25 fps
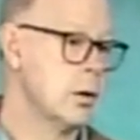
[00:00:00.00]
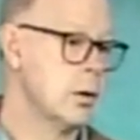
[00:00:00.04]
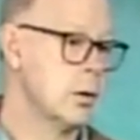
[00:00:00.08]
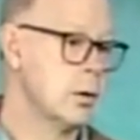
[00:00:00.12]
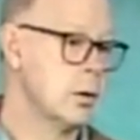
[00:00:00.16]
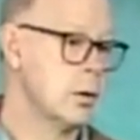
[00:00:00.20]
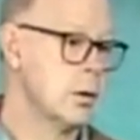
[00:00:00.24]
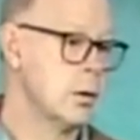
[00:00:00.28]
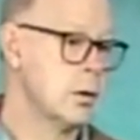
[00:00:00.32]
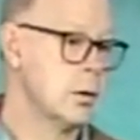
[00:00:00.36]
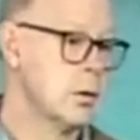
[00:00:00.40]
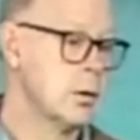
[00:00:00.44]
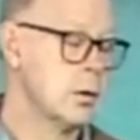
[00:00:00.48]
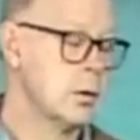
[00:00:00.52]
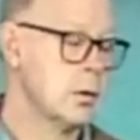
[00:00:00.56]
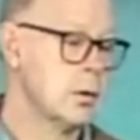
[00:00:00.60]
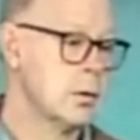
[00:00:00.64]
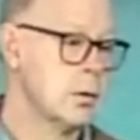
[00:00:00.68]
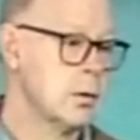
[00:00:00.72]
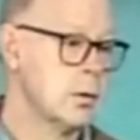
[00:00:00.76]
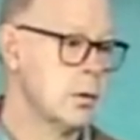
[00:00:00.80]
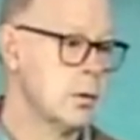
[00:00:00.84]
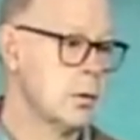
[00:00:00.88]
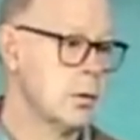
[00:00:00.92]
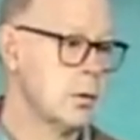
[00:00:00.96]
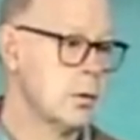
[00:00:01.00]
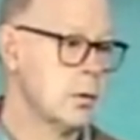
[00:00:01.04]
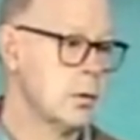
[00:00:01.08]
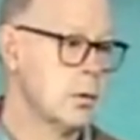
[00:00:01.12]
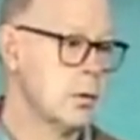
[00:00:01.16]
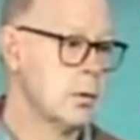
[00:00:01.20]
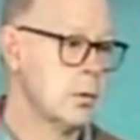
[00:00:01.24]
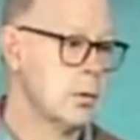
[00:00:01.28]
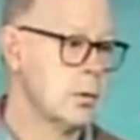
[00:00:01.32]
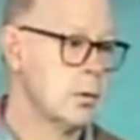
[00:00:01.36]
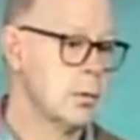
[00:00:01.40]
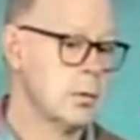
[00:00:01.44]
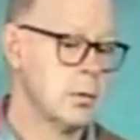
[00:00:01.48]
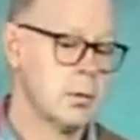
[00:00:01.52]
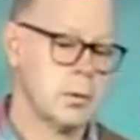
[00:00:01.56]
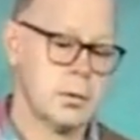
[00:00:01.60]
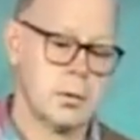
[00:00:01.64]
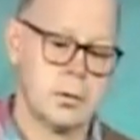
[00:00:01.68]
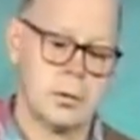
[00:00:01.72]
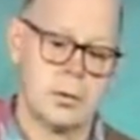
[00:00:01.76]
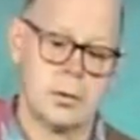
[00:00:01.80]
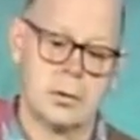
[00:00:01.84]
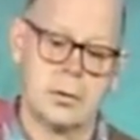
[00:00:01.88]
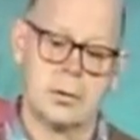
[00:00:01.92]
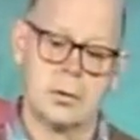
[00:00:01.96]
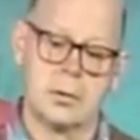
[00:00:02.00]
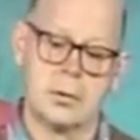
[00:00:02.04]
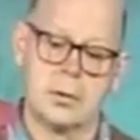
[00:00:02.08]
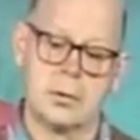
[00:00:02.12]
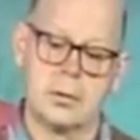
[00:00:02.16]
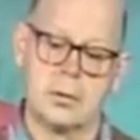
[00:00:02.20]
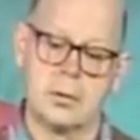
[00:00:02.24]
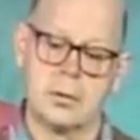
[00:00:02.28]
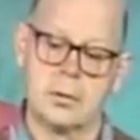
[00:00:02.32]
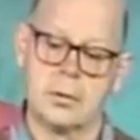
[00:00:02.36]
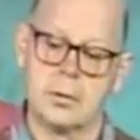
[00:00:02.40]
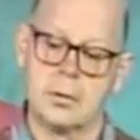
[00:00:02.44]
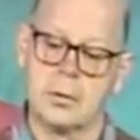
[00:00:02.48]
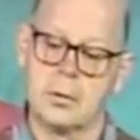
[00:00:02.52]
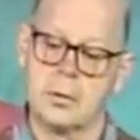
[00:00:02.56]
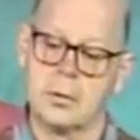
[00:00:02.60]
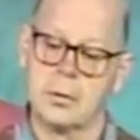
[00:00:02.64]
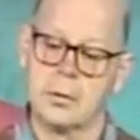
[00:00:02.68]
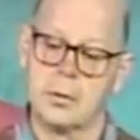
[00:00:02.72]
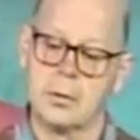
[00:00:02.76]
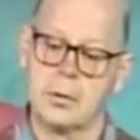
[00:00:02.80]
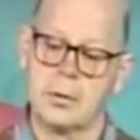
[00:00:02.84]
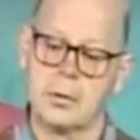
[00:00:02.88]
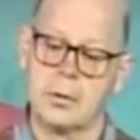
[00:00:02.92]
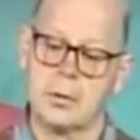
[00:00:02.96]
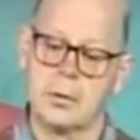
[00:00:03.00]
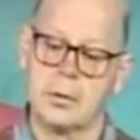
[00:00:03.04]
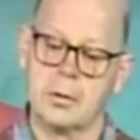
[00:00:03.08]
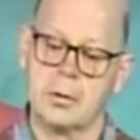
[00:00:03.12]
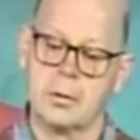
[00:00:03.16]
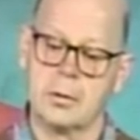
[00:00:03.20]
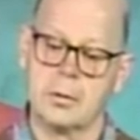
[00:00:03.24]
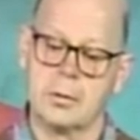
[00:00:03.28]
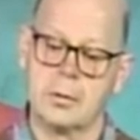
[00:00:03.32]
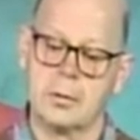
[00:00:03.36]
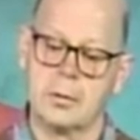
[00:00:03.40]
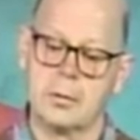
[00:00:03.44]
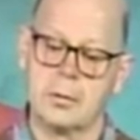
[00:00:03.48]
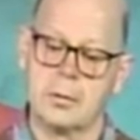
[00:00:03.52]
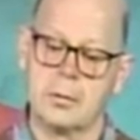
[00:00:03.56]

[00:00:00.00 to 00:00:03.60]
(silence)